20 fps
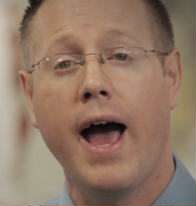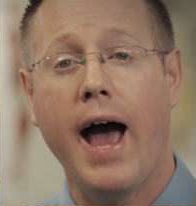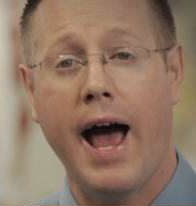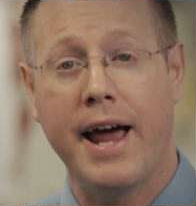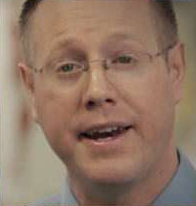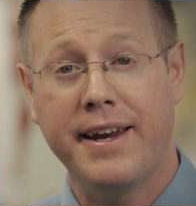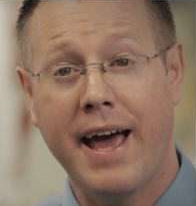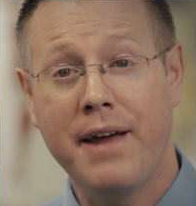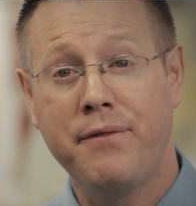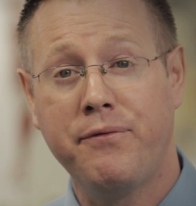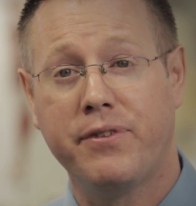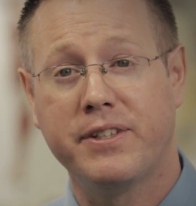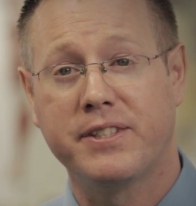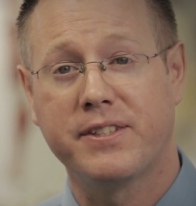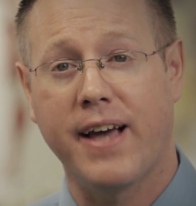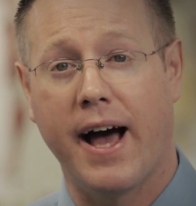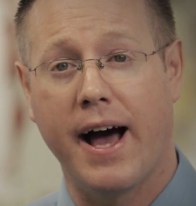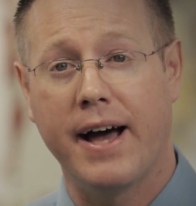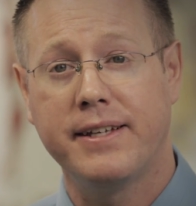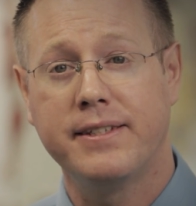and
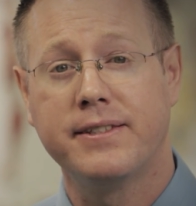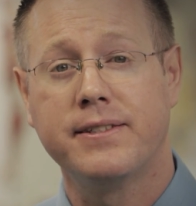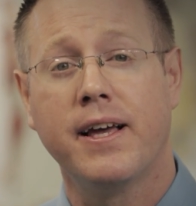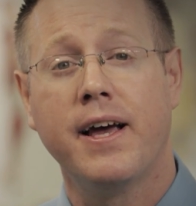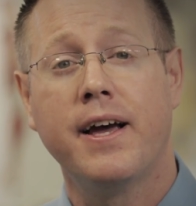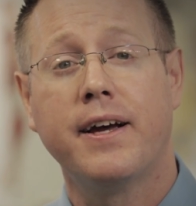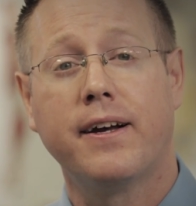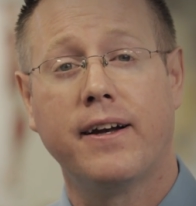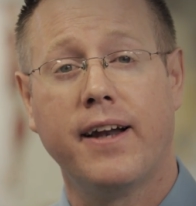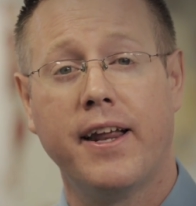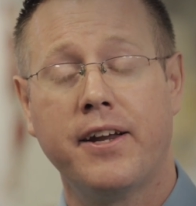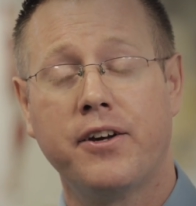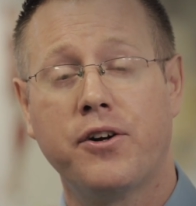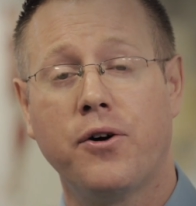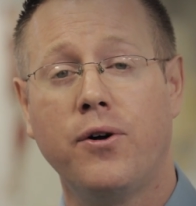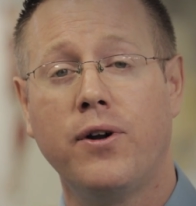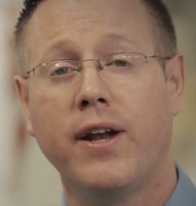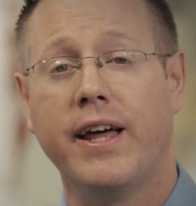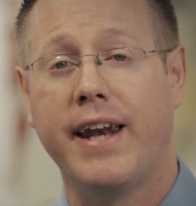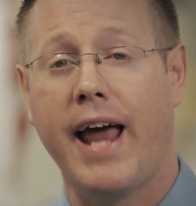emphasize
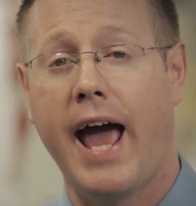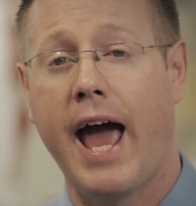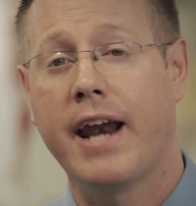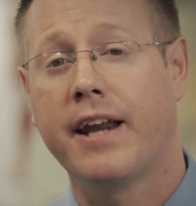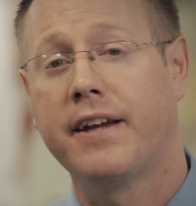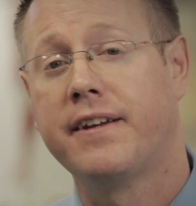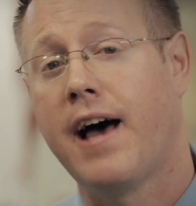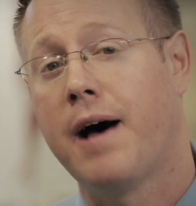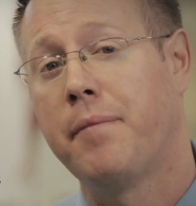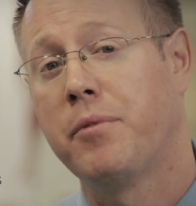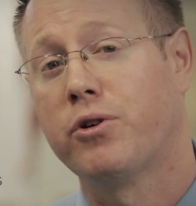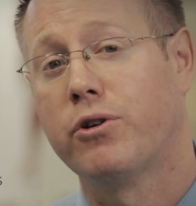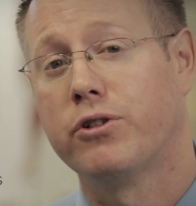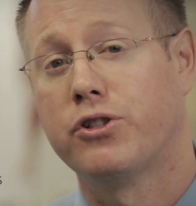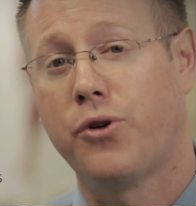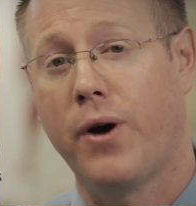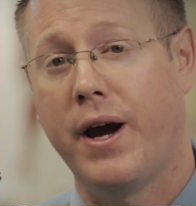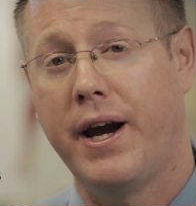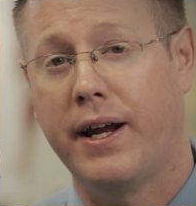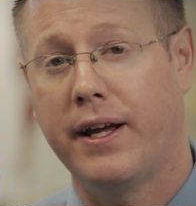clinical and anatomical
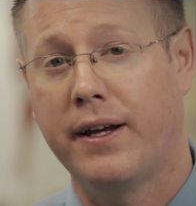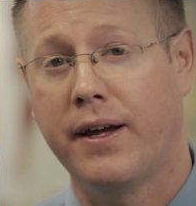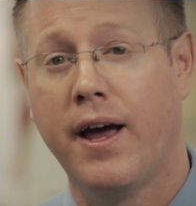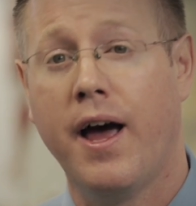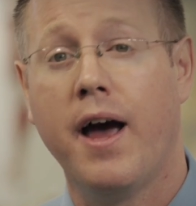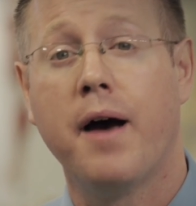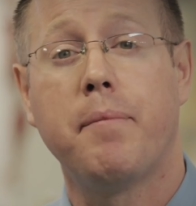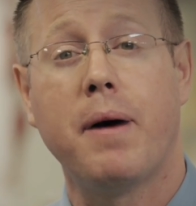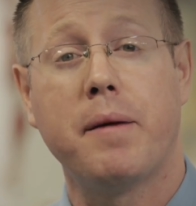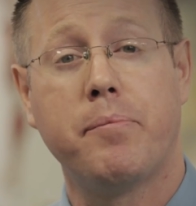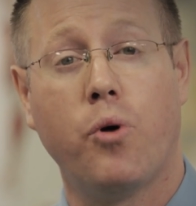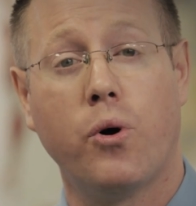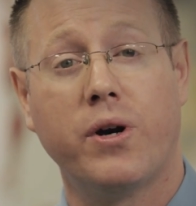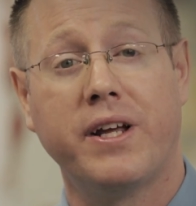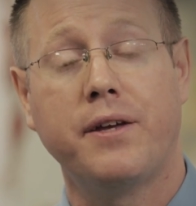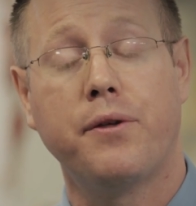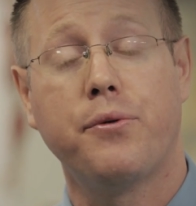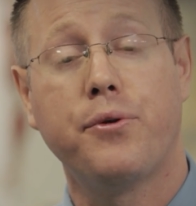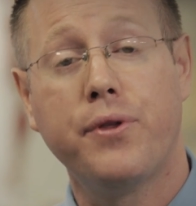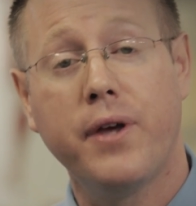training by
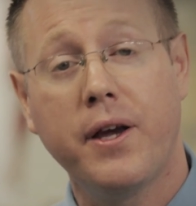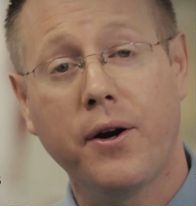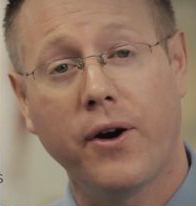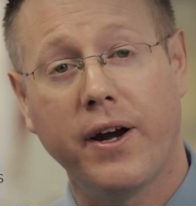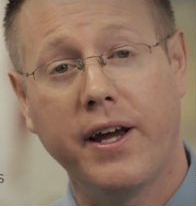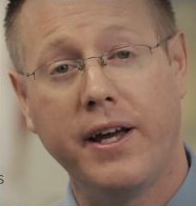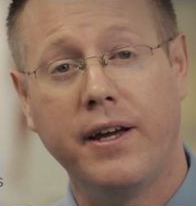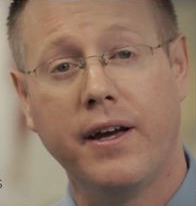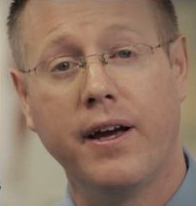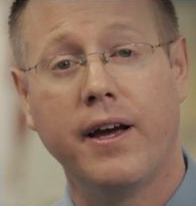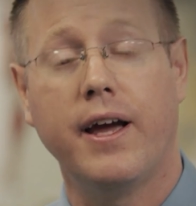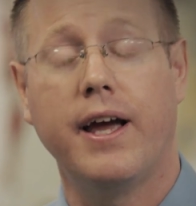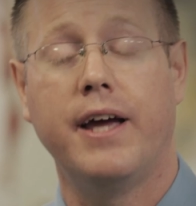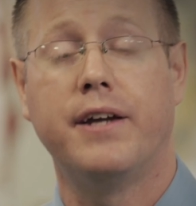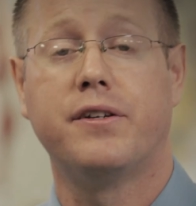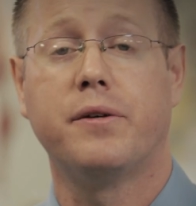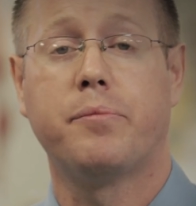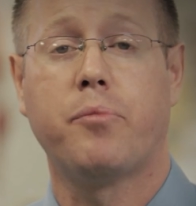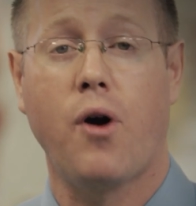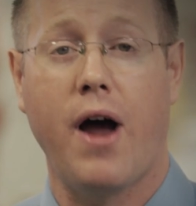putting theory
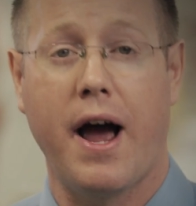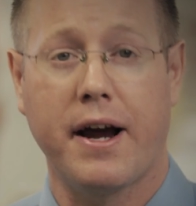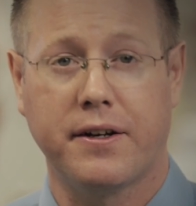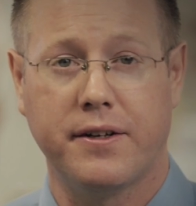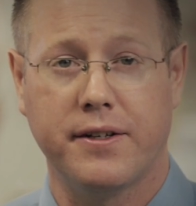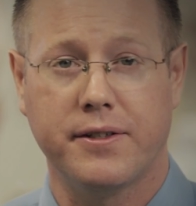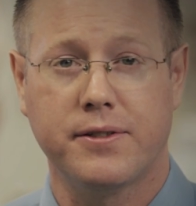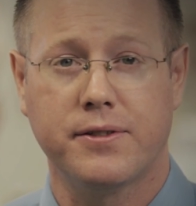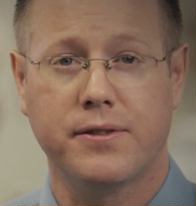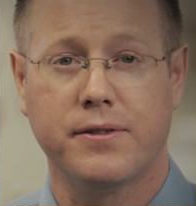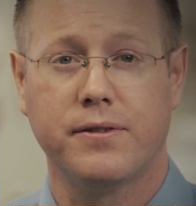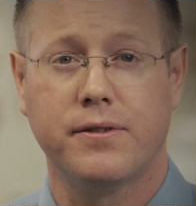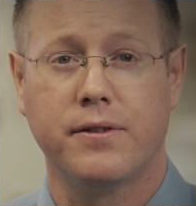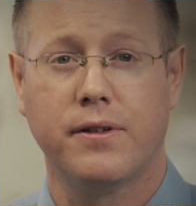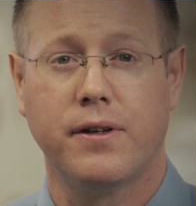into practice.